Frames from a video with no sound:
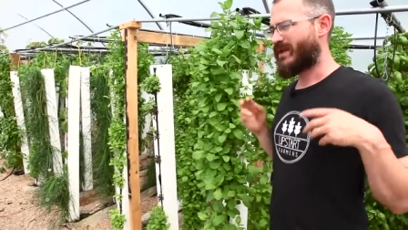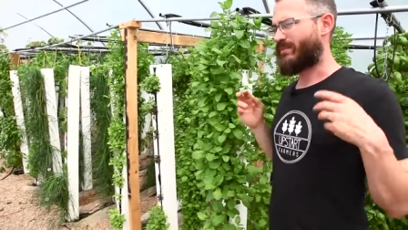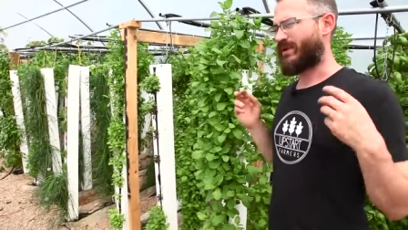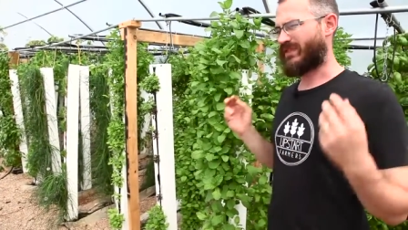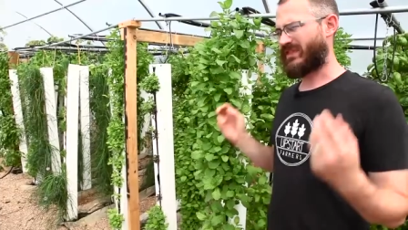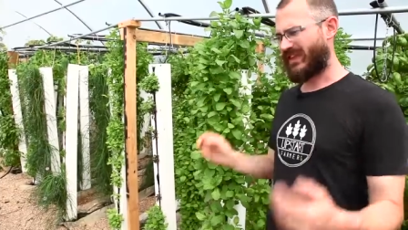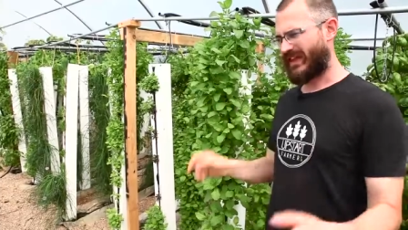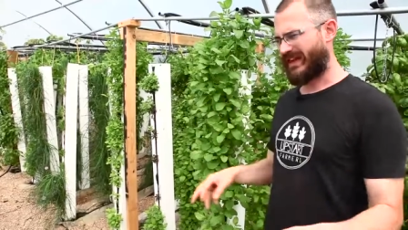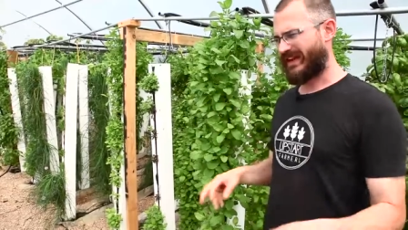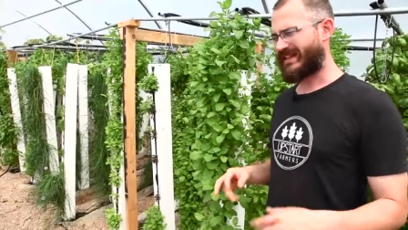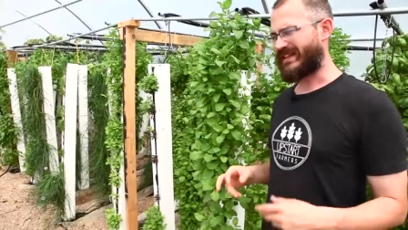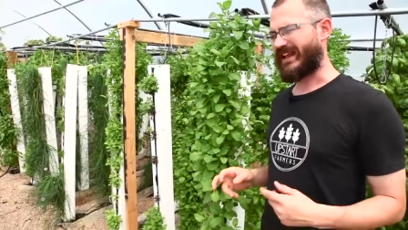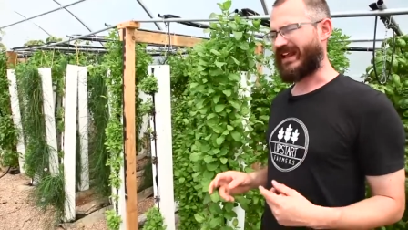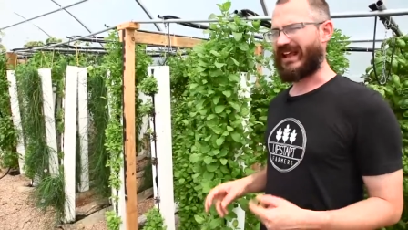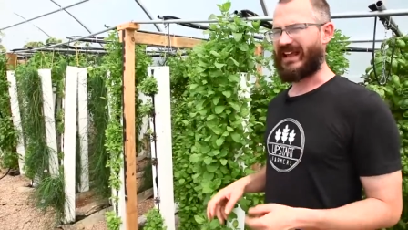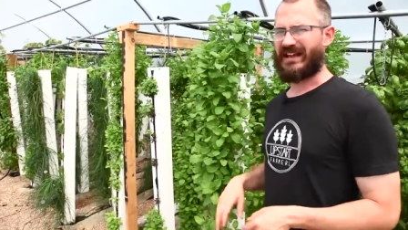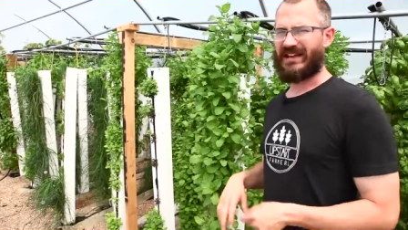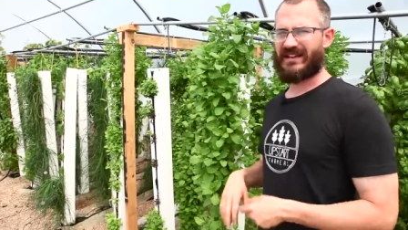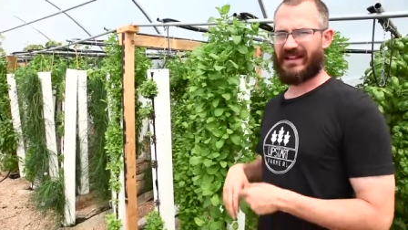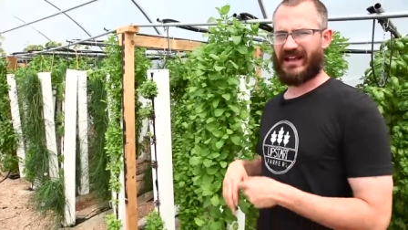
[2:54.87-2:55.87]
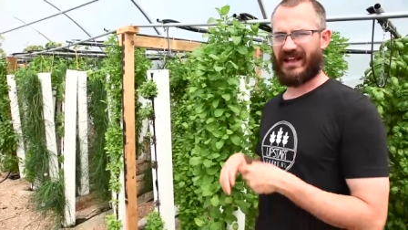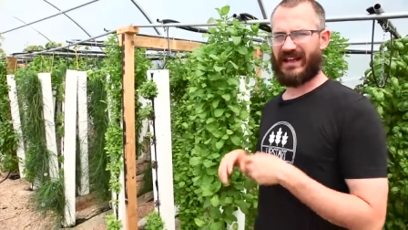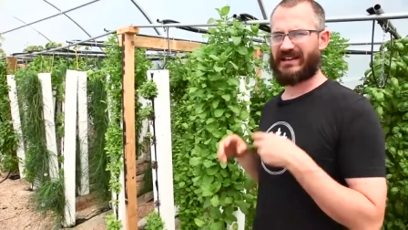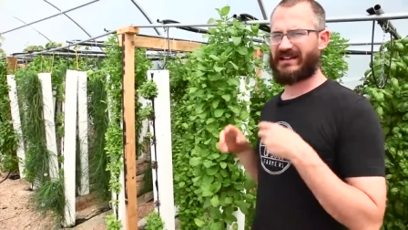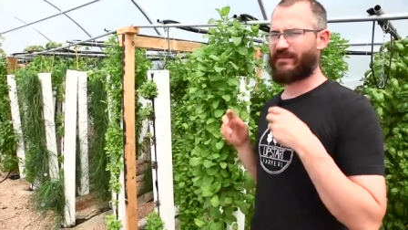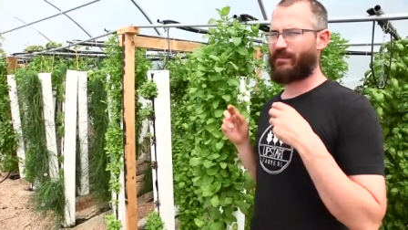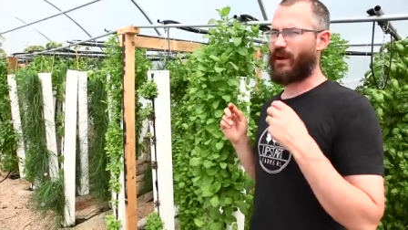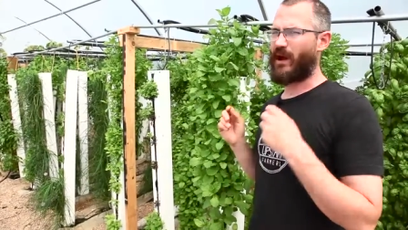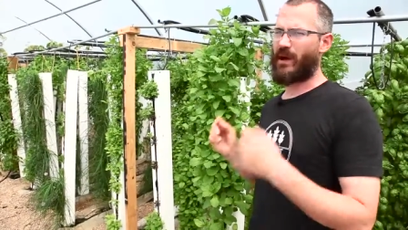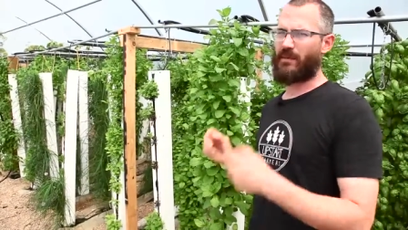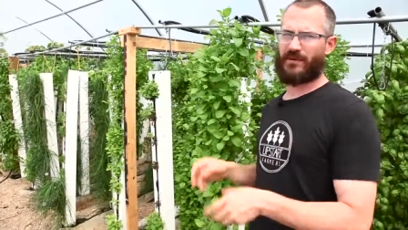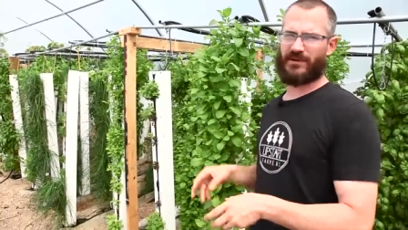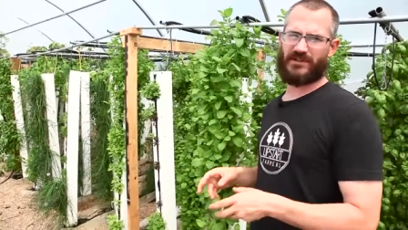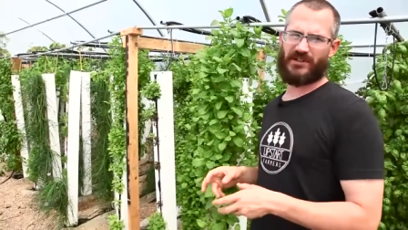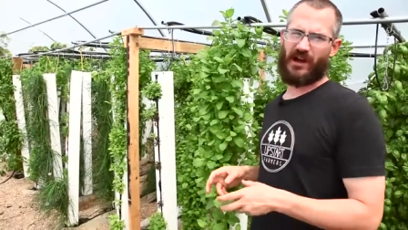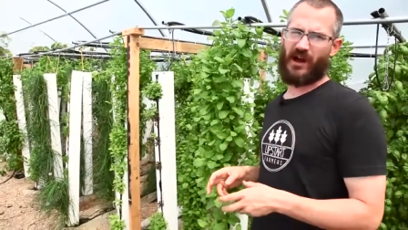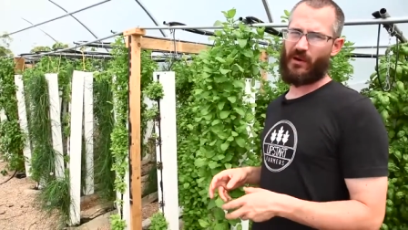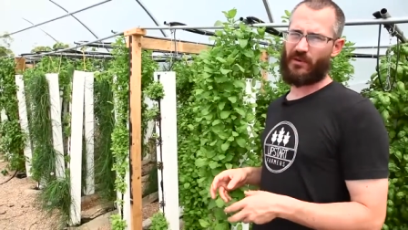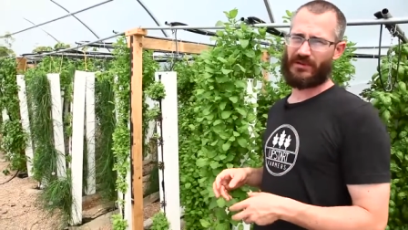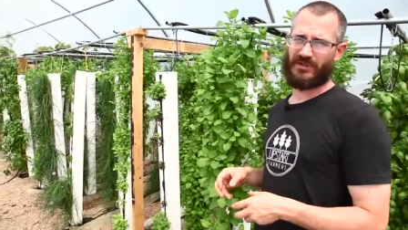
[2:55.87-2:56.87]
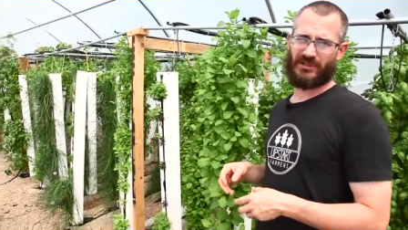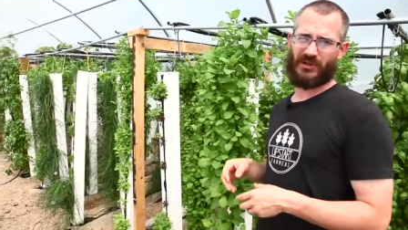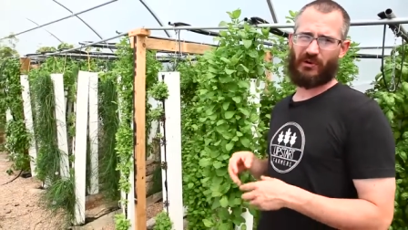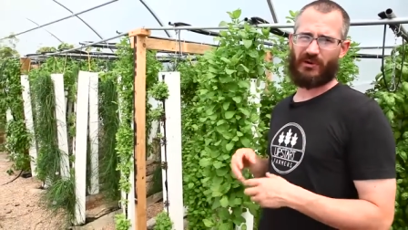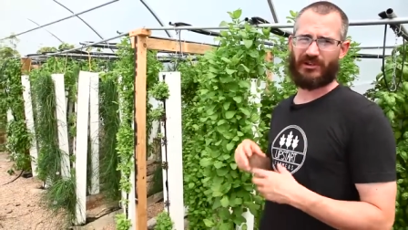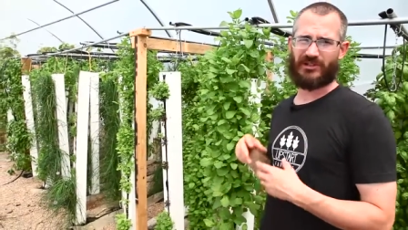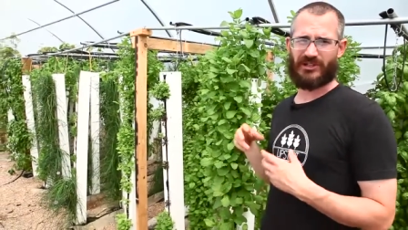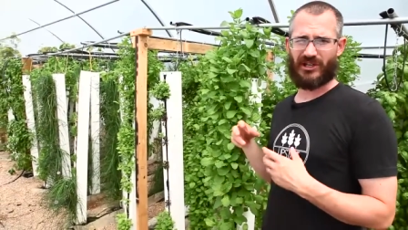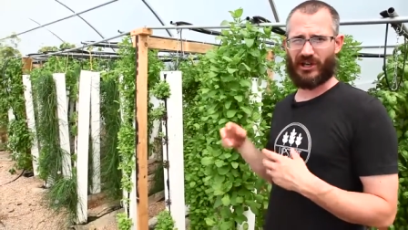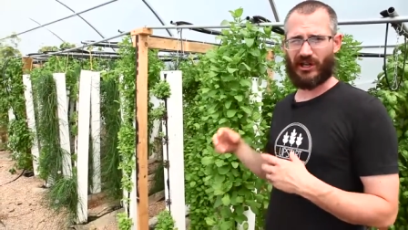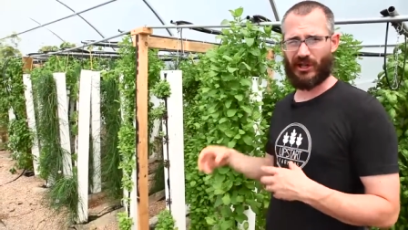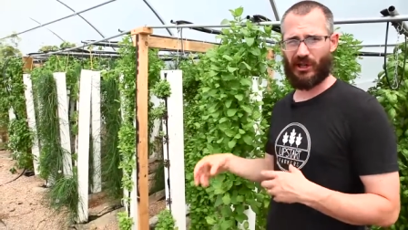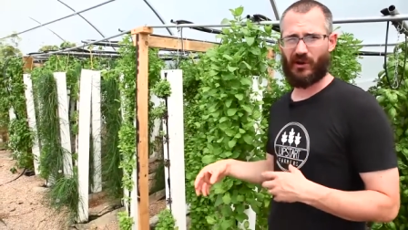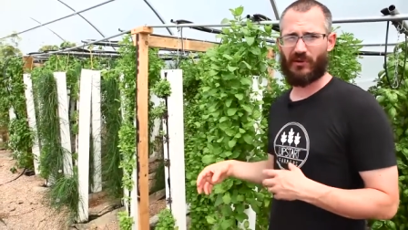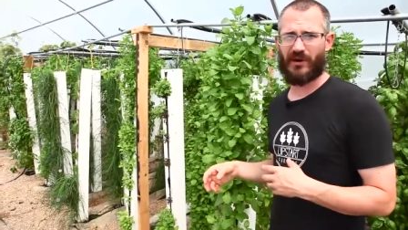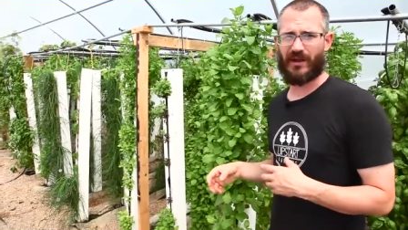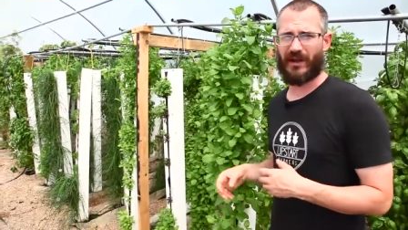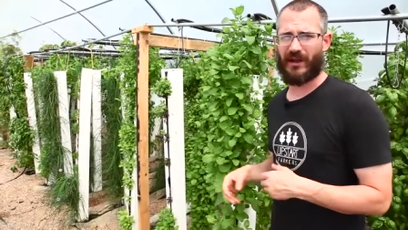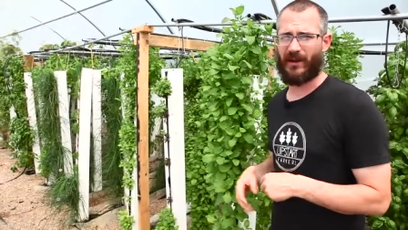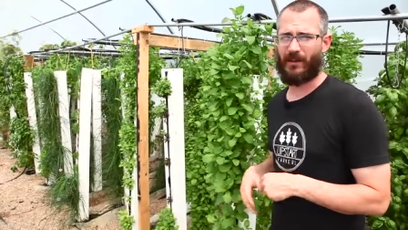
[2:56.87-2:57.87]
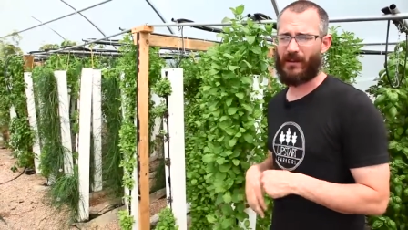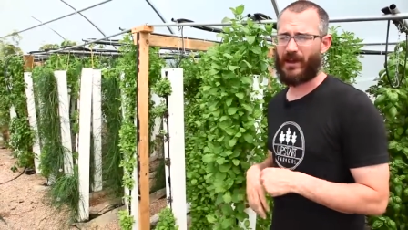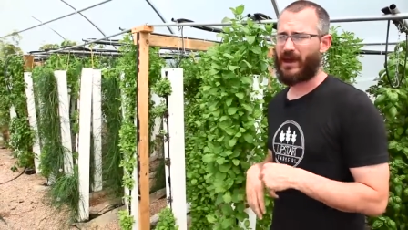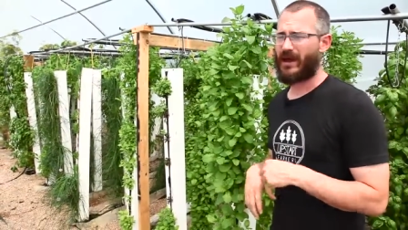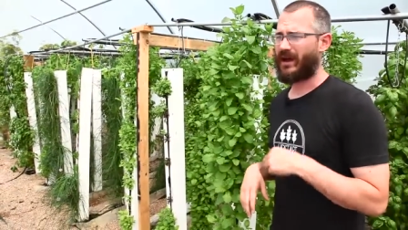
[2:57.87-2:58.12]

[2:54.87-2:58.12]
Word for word: but then in the end, they end up almost always going to cloning